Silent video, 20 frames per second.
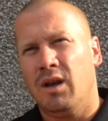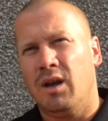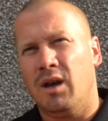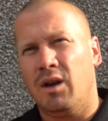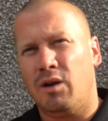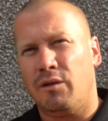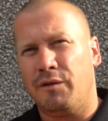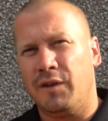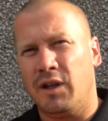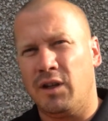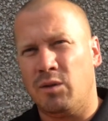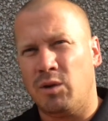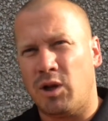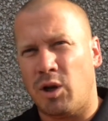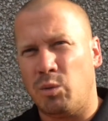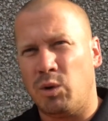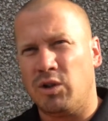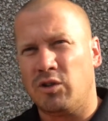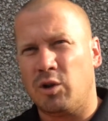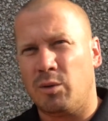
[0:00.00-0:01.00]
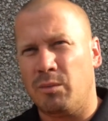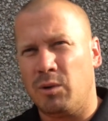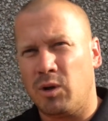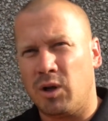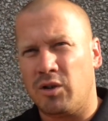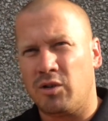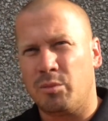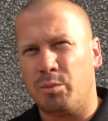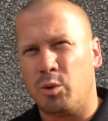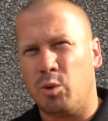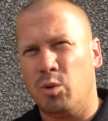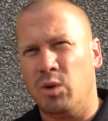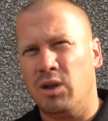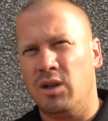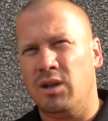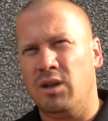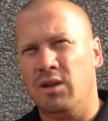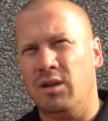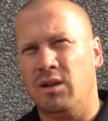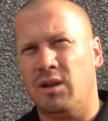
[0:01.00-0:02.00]
And I think, when Tom gets the ball,
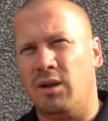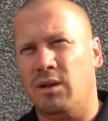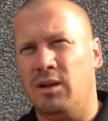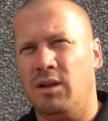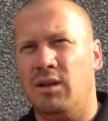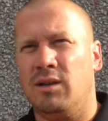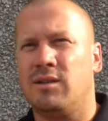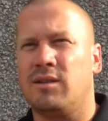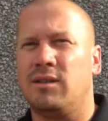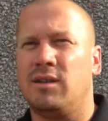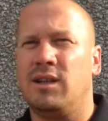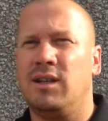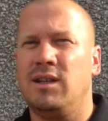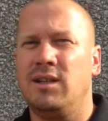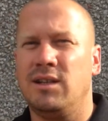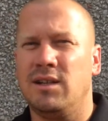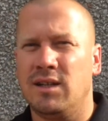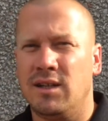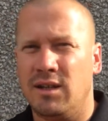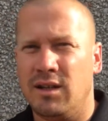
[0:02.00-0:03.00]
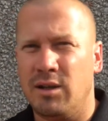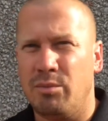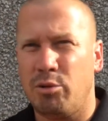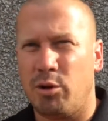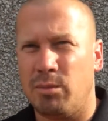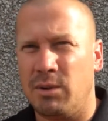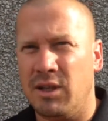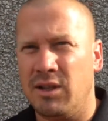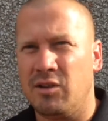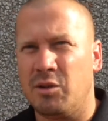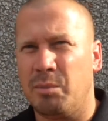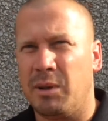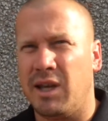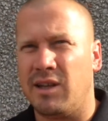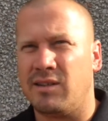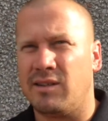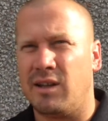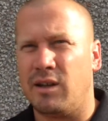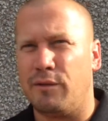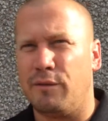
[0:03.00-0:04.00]
he probably is a
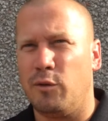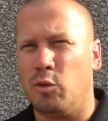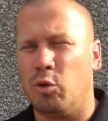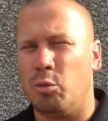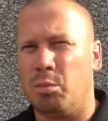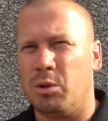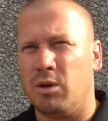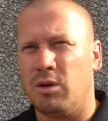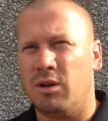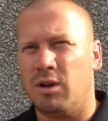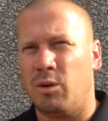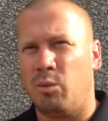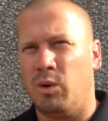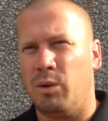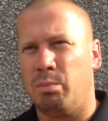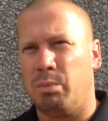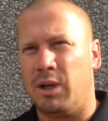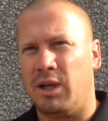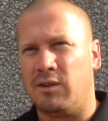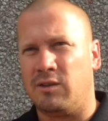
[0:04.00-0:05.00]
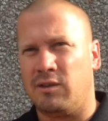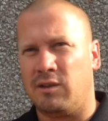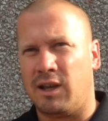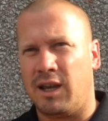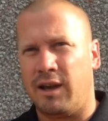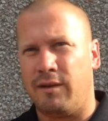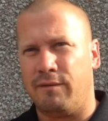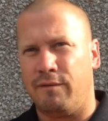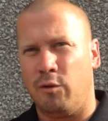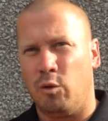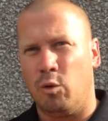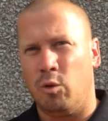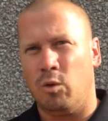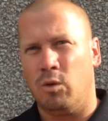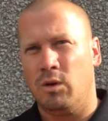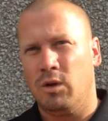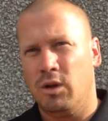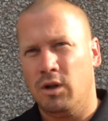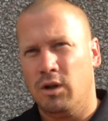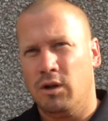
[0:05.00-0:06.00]
better centre forward, but we're blessed to have four
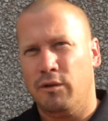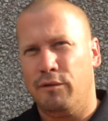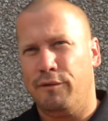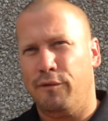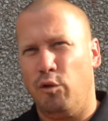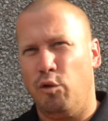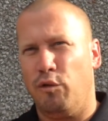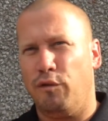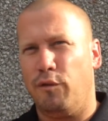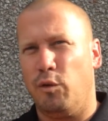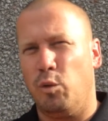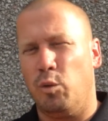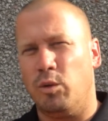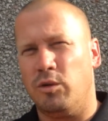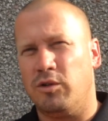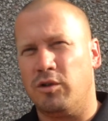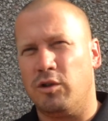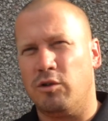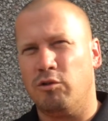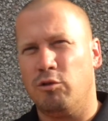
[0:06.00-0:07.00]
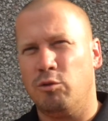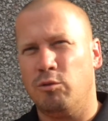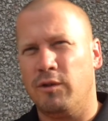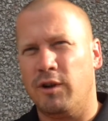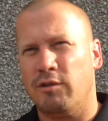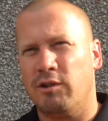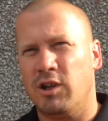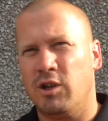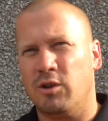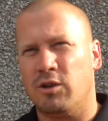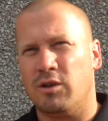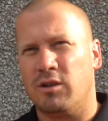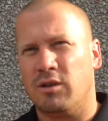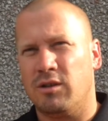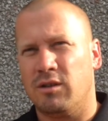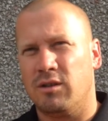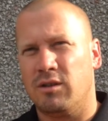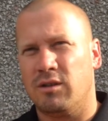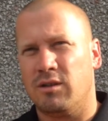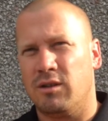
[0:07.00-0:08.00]
forwards that are all very good.
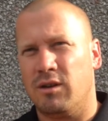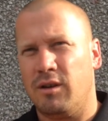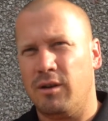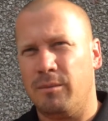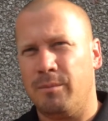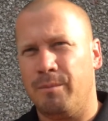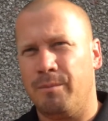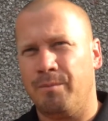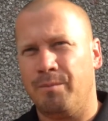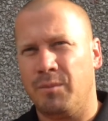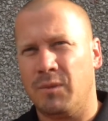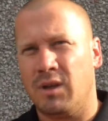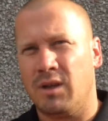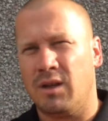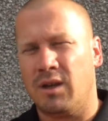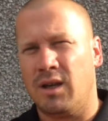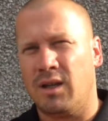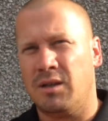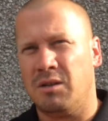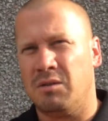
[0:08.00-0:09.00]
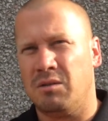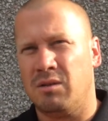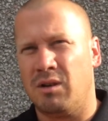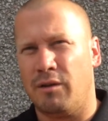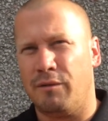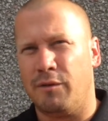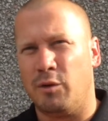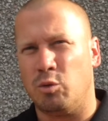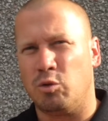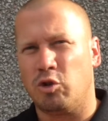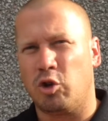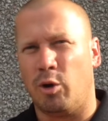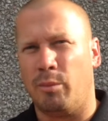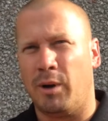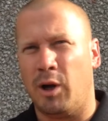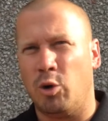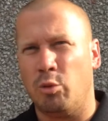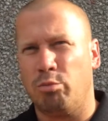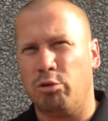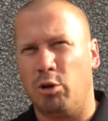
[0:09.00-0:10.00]
And I feel
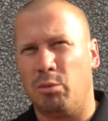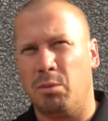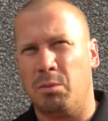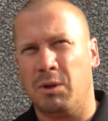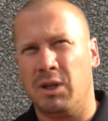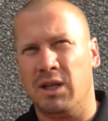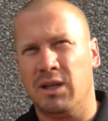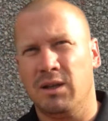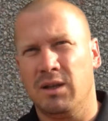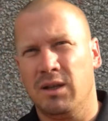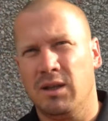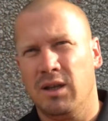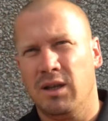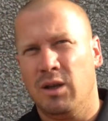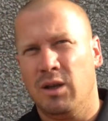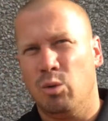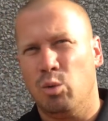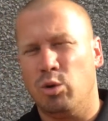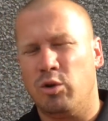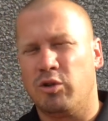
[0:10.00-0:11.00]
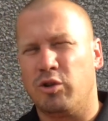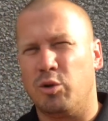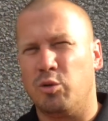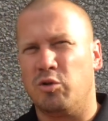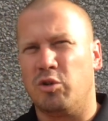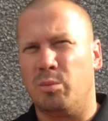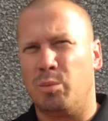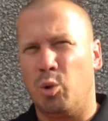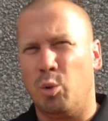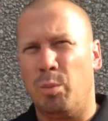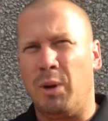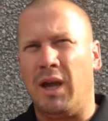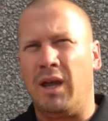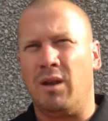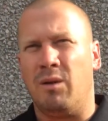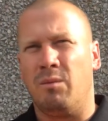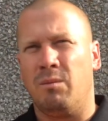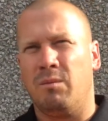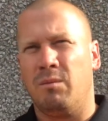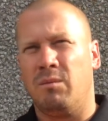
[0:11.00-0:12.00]
Tomo probably would suit the ball better
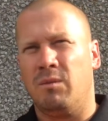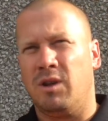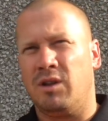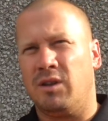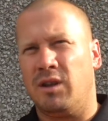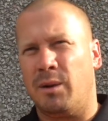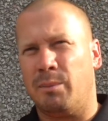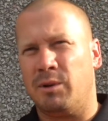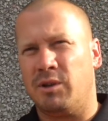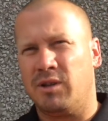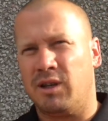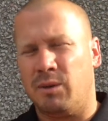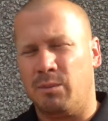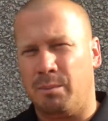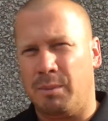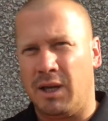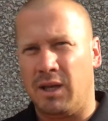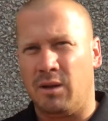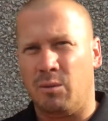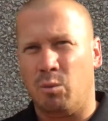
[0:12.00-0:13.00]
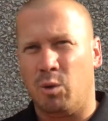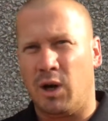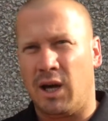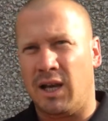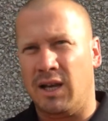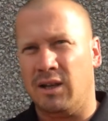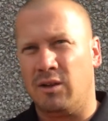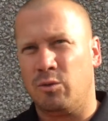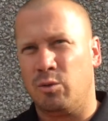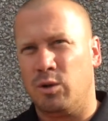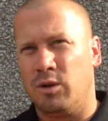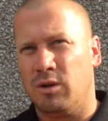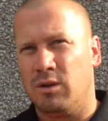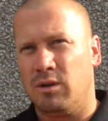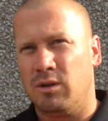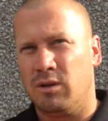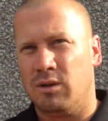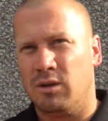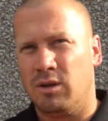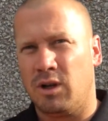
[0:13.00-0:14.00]
than the number 10, better than what Alex would,
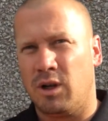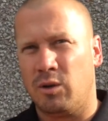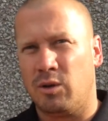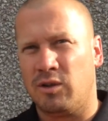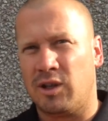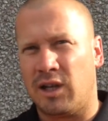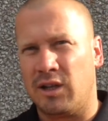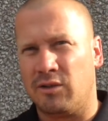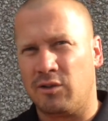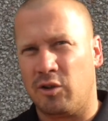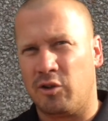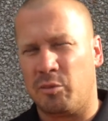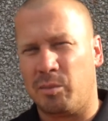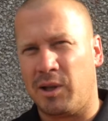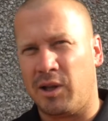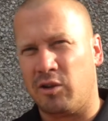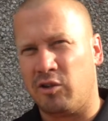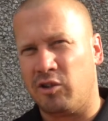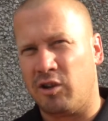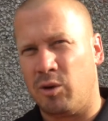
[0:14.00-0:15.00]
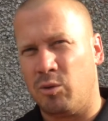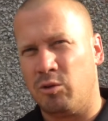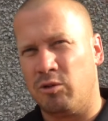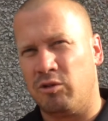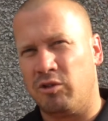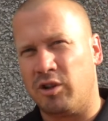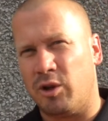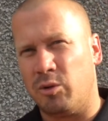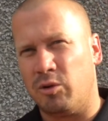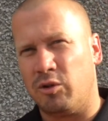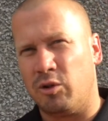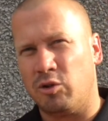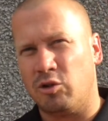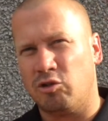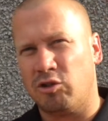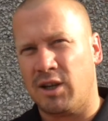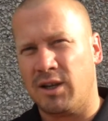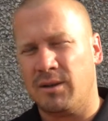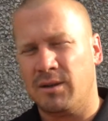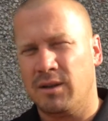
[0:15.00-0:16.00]
because Alex likes to play on the shoulder and so does
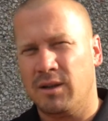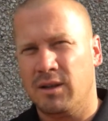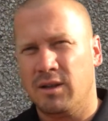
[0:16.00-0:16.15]
Andre.